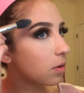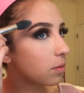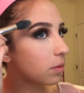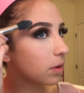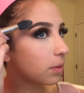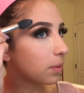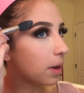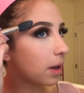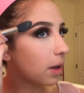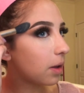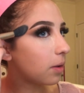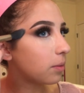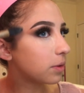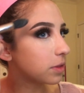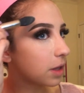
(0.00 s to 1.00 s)
real
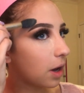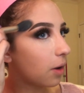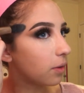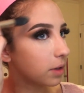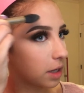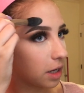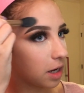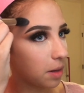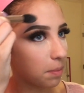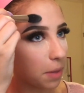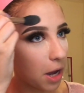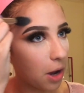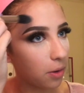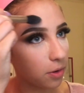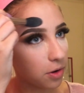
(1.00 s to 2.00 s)
well without getting
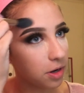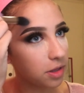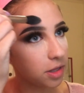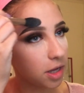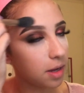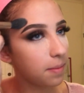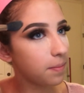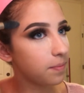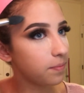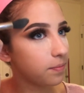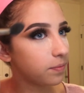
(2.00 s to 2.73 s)
powder in them.